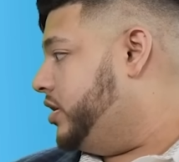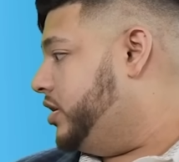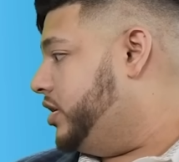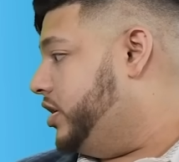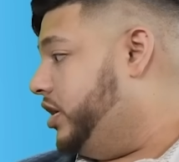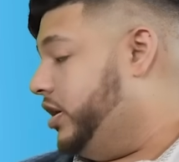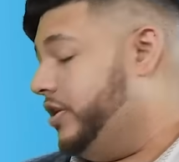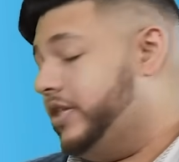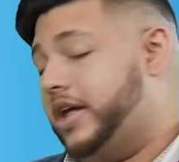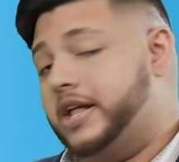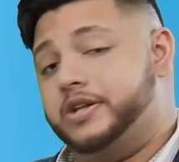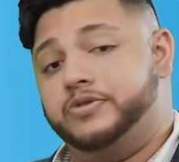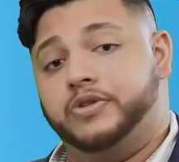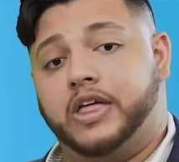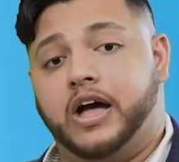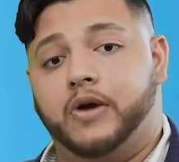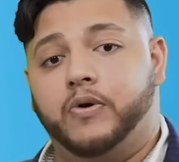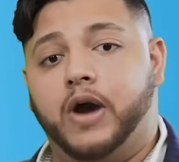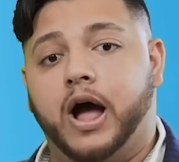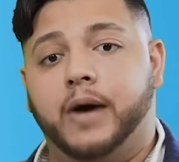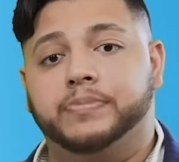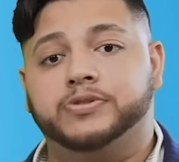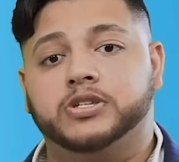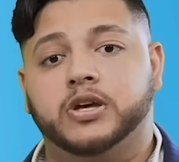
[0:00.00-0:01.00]
that
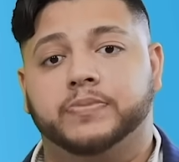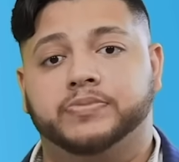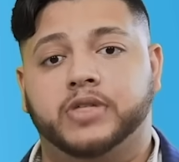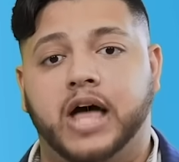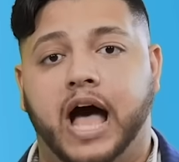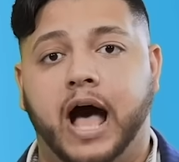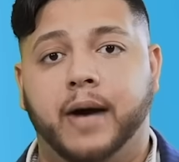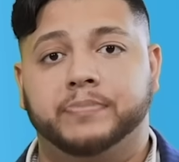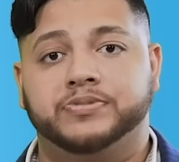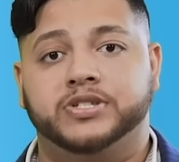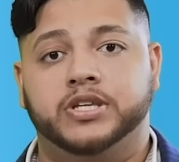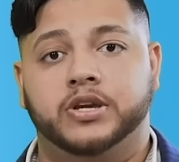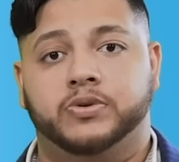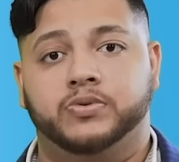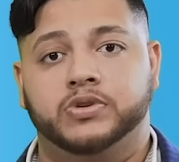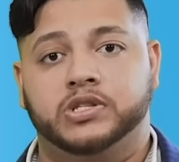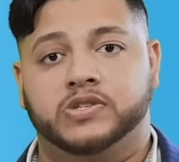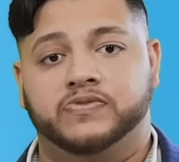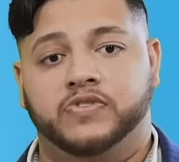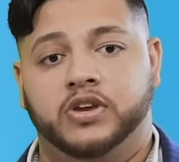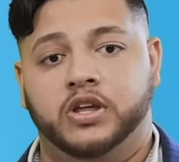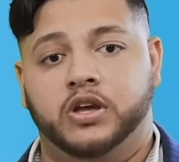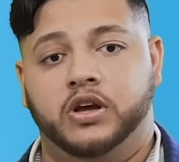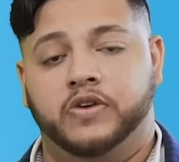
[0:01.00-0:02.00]
wraps up the app
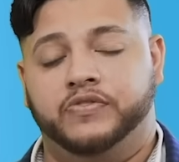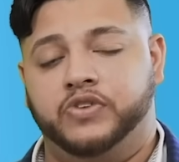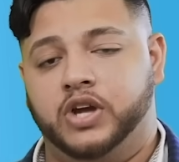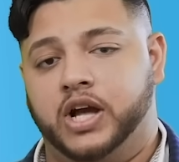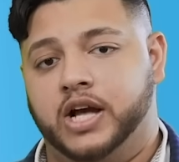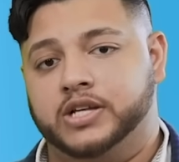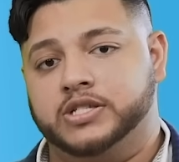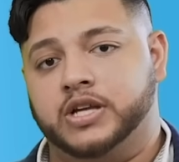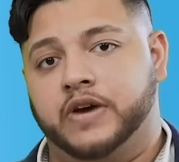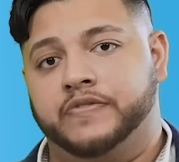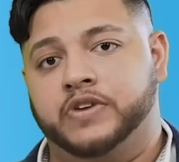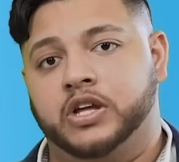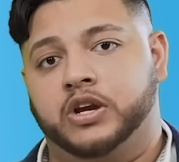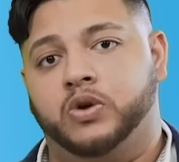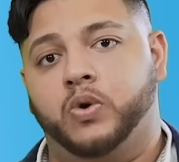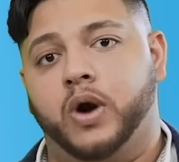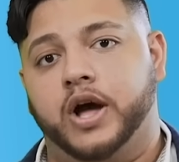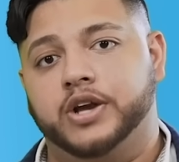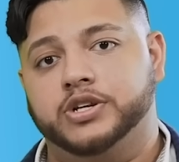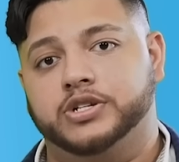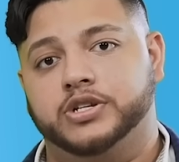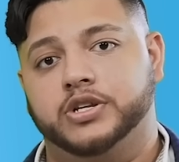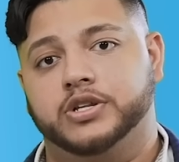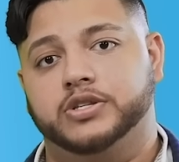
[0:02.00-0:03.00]
sequence video. If you guys have any
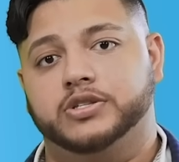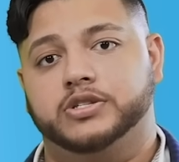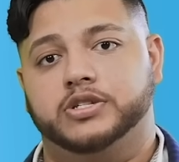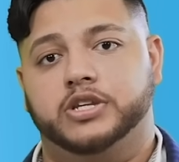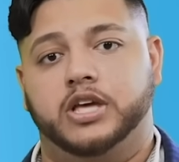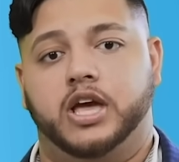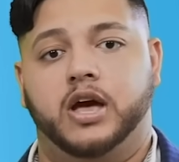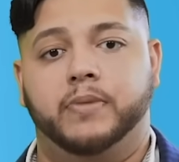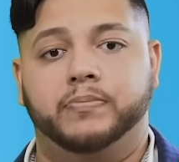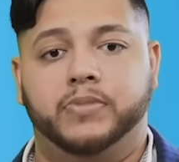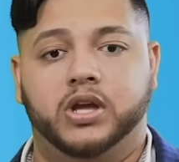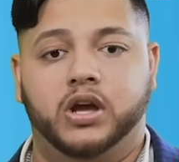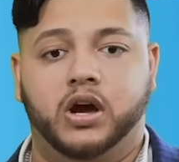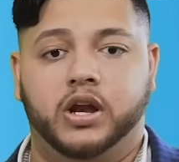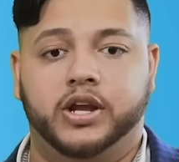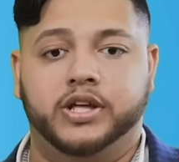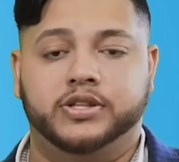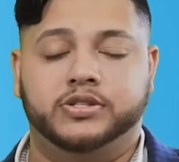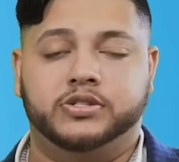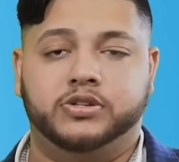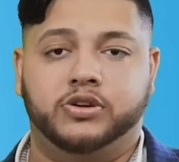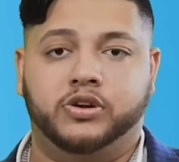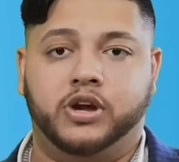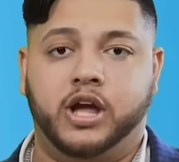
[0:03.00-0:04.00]
questions, DM me on
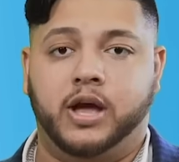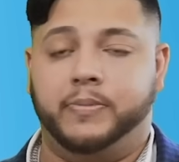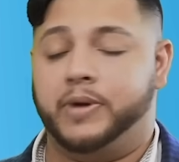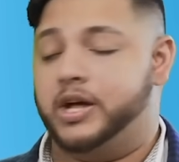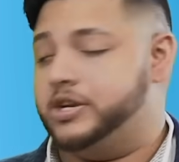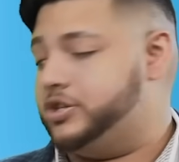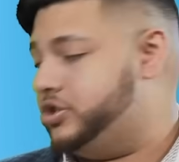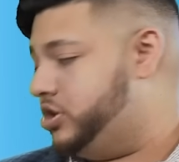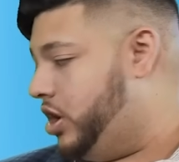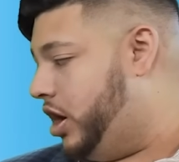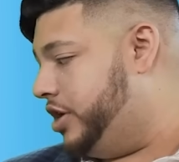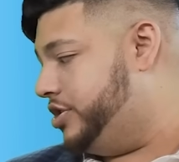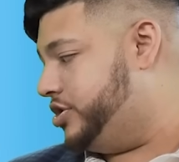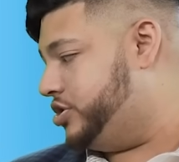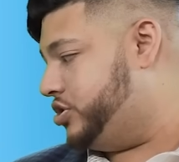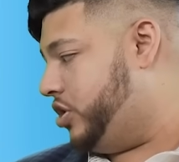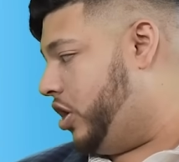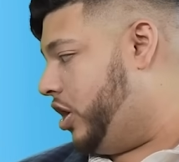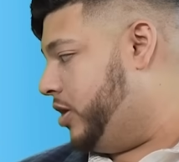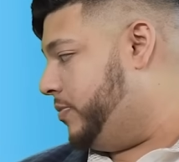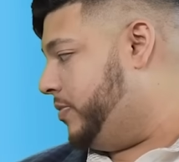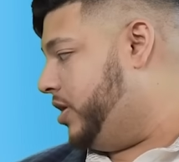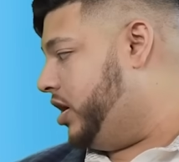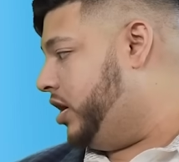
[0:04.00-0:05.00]
Instagram at Sean
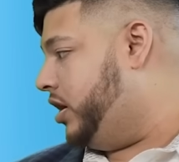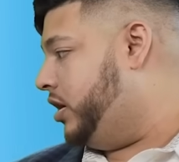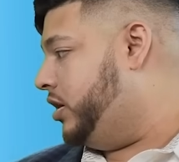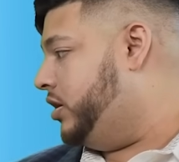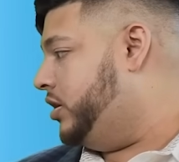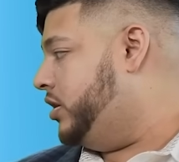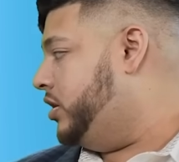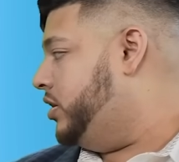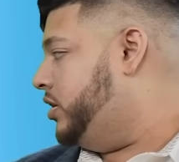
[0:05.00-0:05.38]
Sharma.